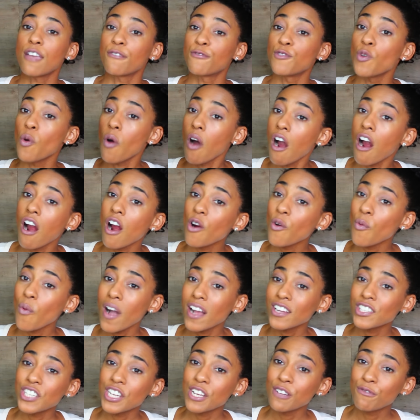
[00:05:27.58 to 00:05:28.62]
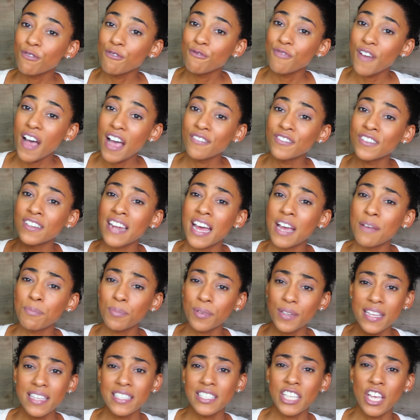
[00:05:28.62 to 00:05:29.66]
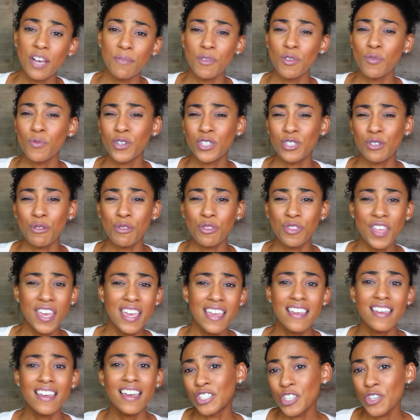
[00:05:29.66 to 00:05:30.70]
If you are watching From 5 to 9, please tell me what you think.